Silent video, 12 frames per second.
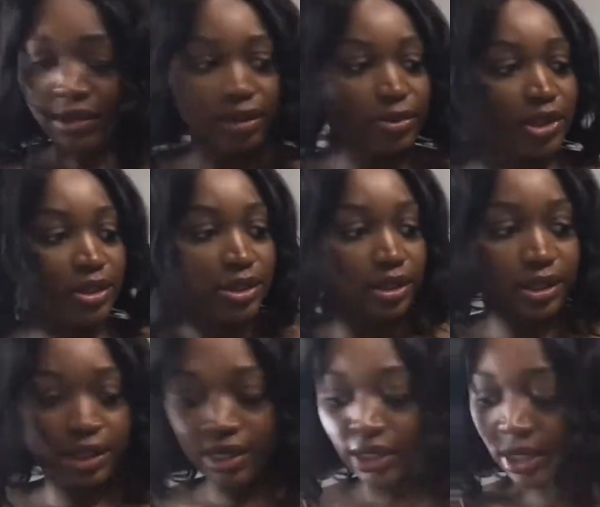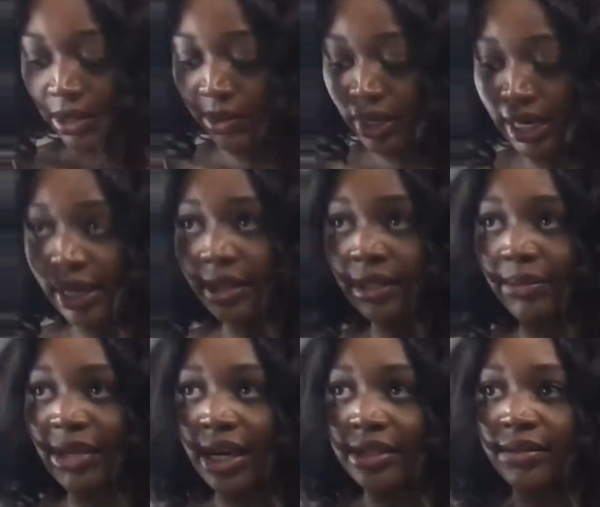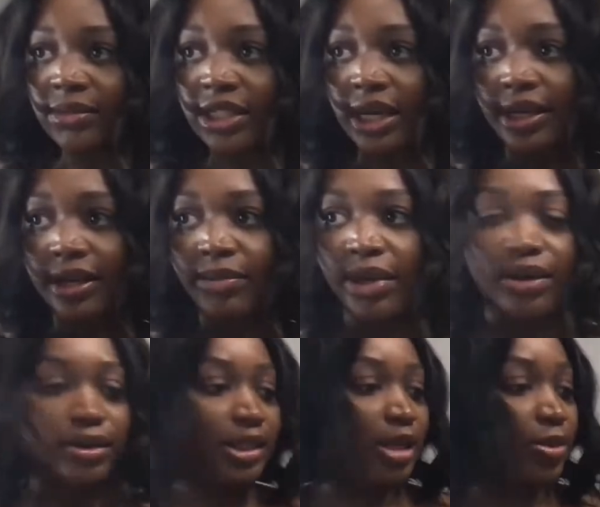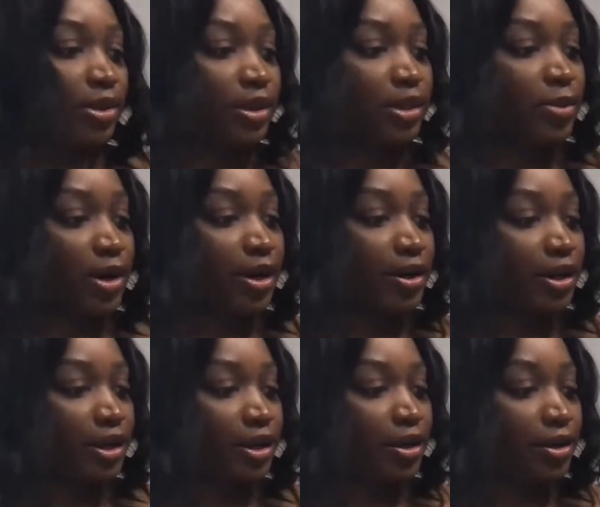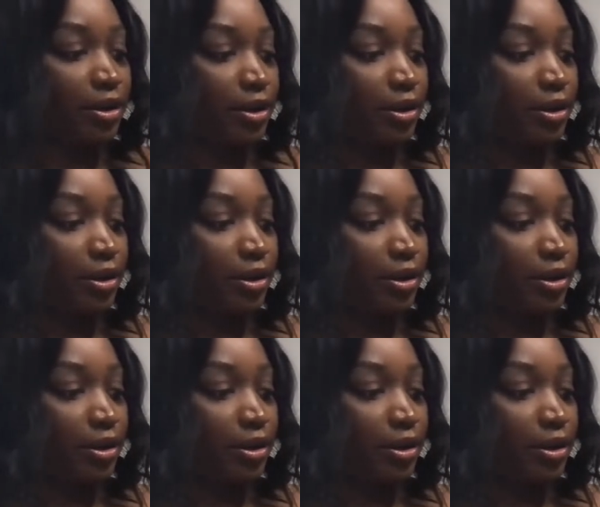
Let me see. I want to add, let me add some cyan back on top of this part here.